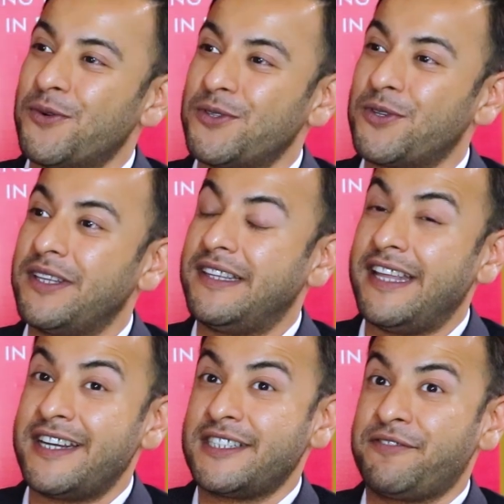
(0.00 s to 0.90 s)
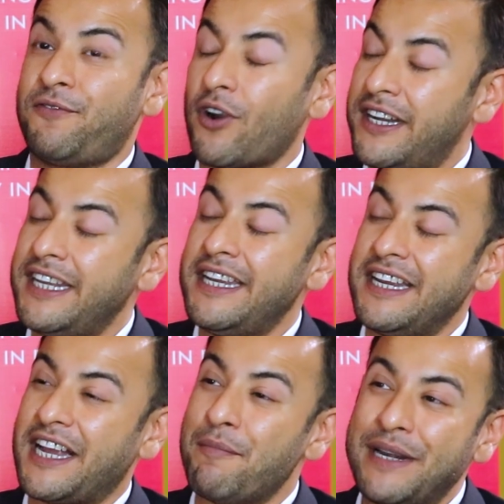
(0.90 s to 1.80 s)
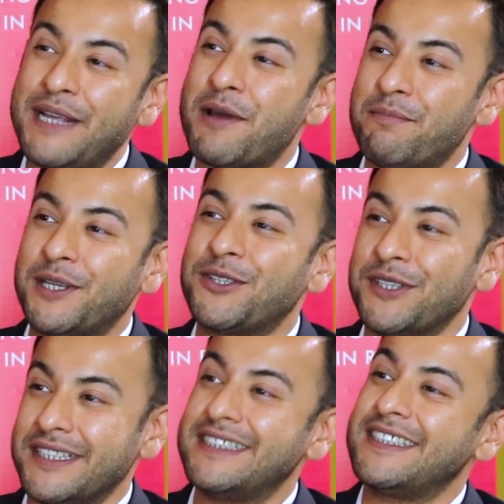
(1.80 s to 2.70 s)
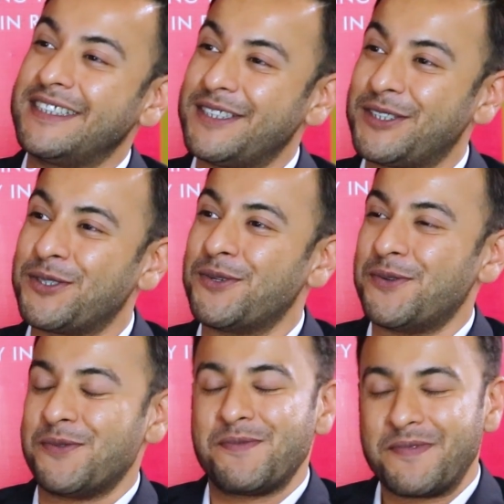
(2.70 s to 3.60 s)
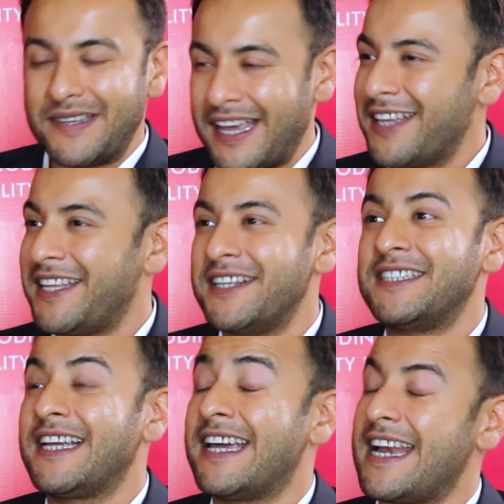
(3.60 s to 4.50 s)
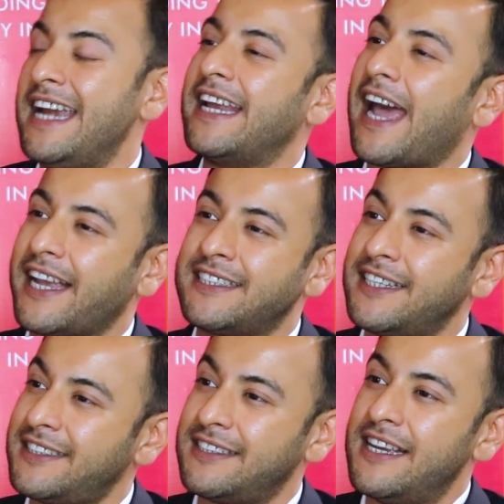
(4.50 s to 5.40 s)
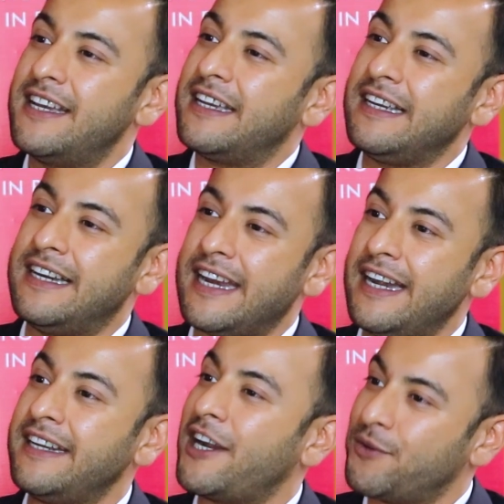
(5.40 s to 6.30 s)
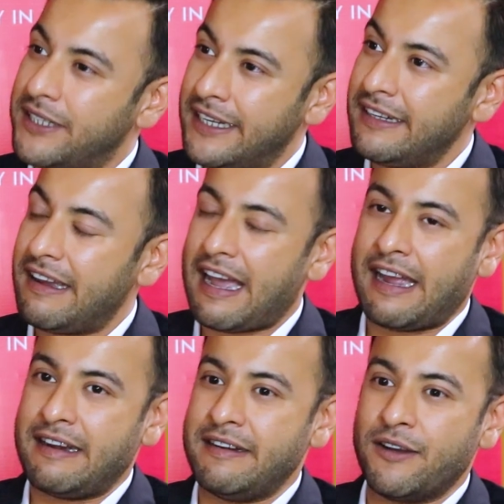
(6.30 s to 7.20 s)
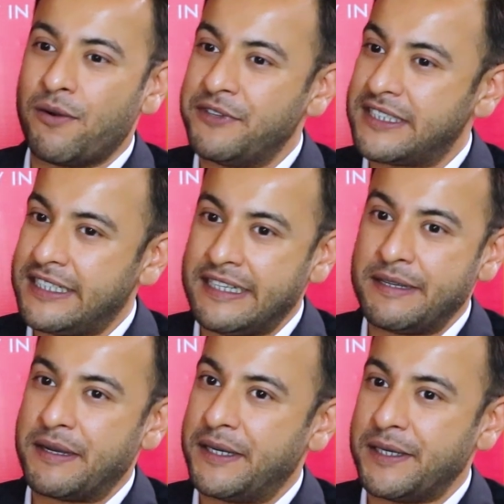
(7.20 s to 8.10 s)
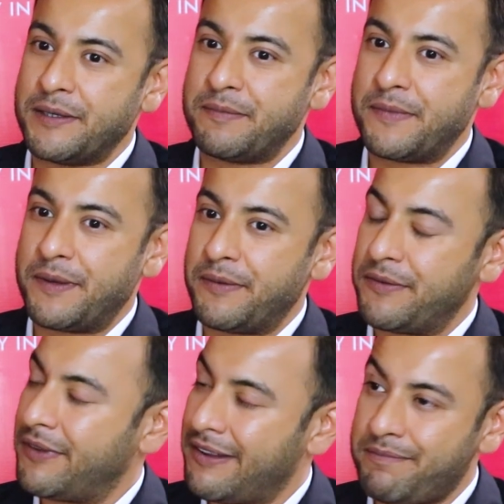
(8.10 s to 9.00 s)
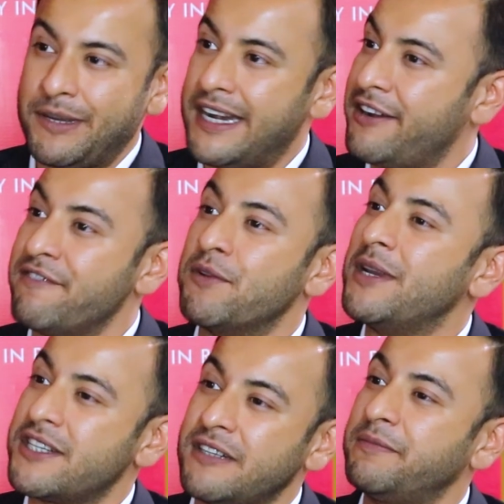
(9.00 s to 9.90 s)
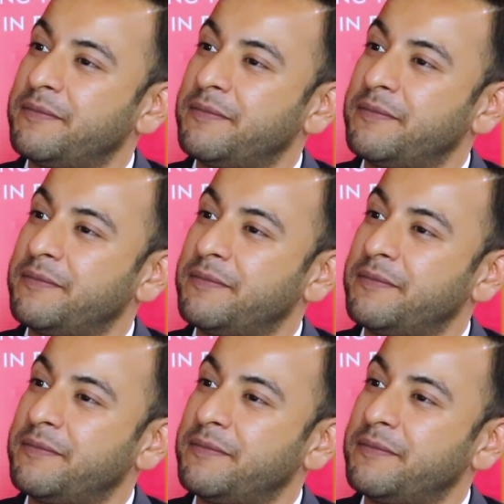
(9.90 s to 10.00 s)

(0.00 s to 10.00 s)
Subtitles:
So there is 40 committee members on this. So yeah, there is great access, great networking, and obviously great information.